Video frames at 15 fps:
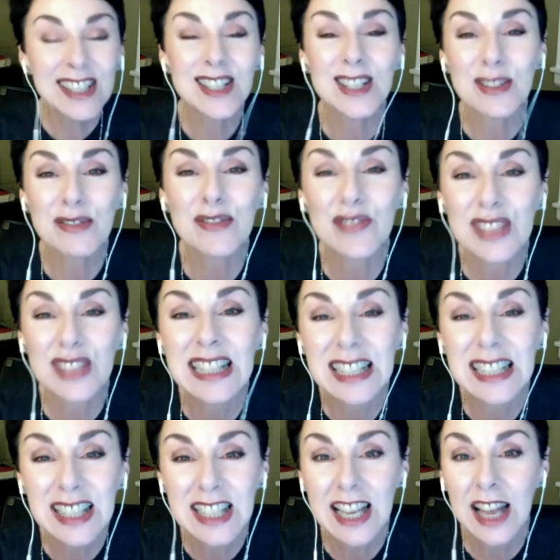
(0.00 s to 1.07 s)
to
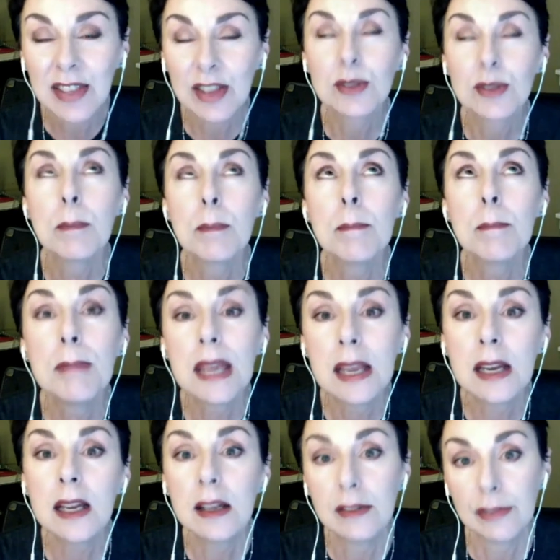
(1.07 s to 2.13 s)
facilitate those
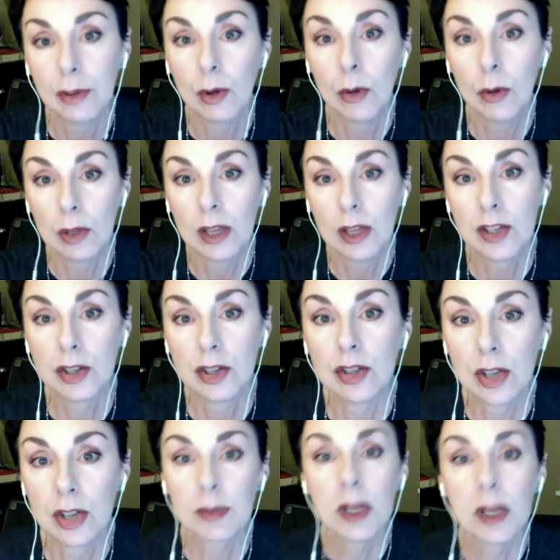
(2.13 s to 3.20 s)
meaningful
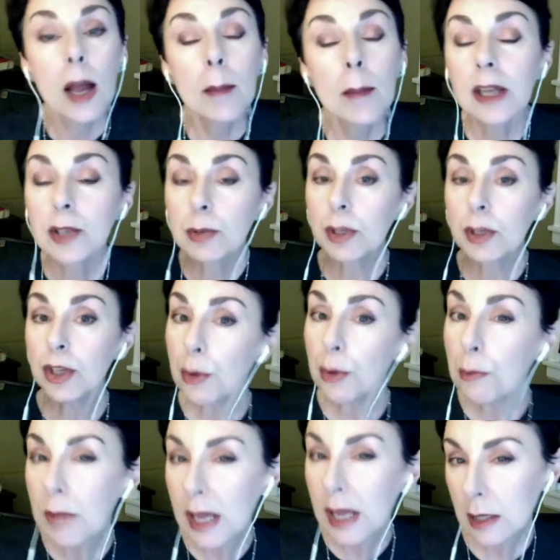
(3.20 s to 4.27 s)
relationships. Because when you
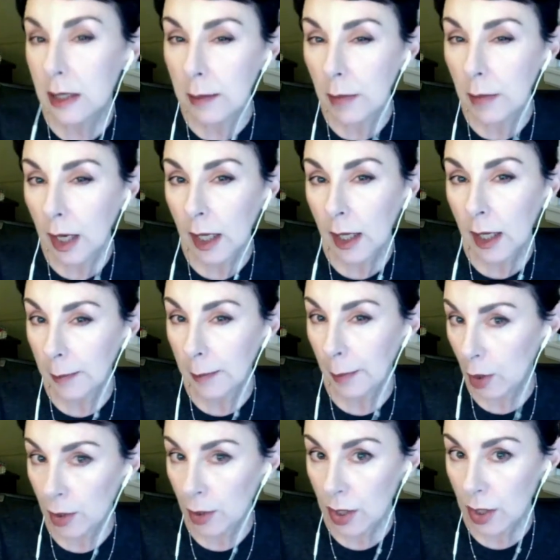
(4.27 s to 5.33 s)
meet somebody in
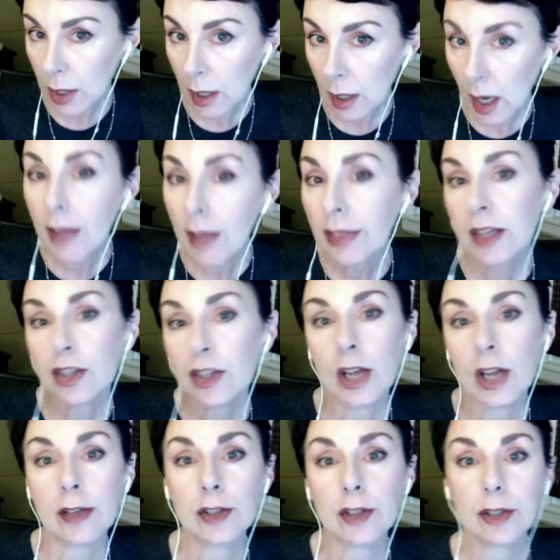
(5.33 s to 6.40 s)
person, things
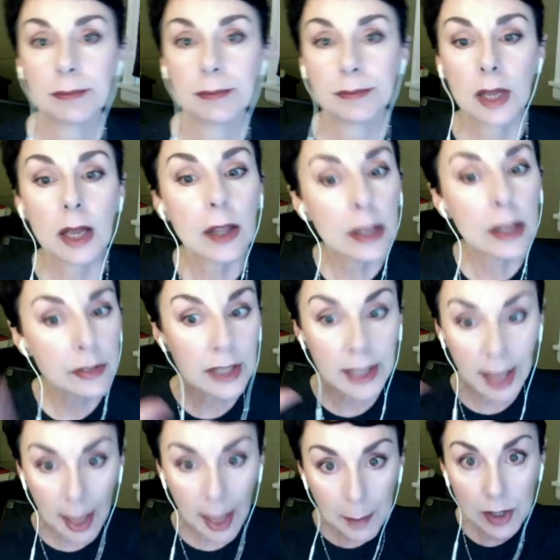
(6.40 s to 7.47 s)
change. The
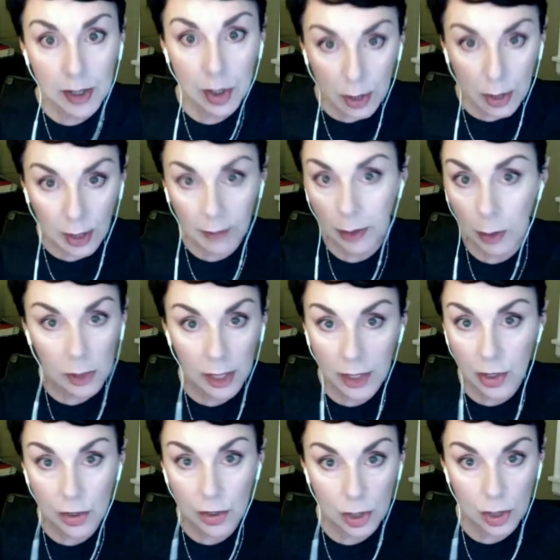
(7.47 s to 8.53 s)
chemistry of the
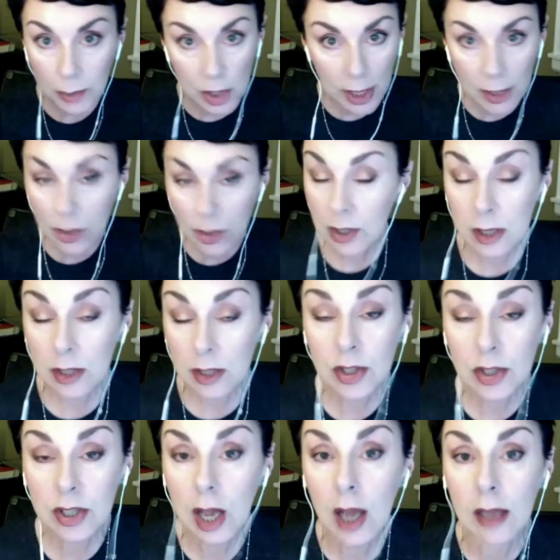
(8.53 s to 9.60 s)
relationship changes. It just
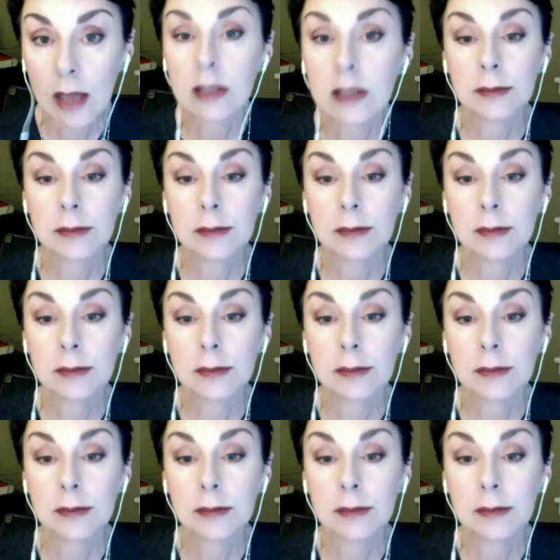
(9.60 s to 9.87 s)
does.